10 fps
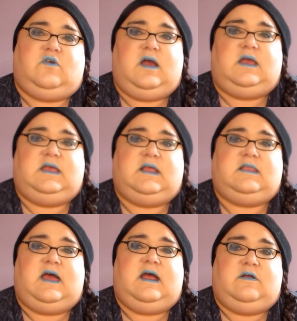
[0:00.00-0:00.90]
try and get
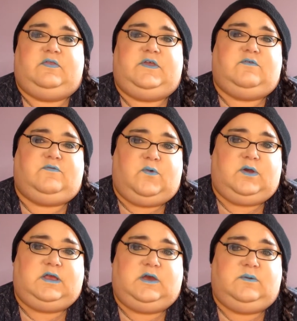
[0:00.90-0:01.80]
that out there for
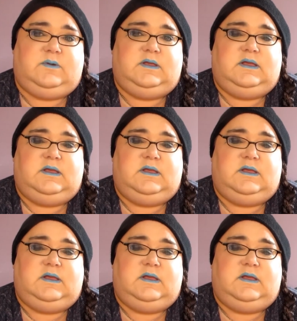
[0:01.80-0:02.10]
you,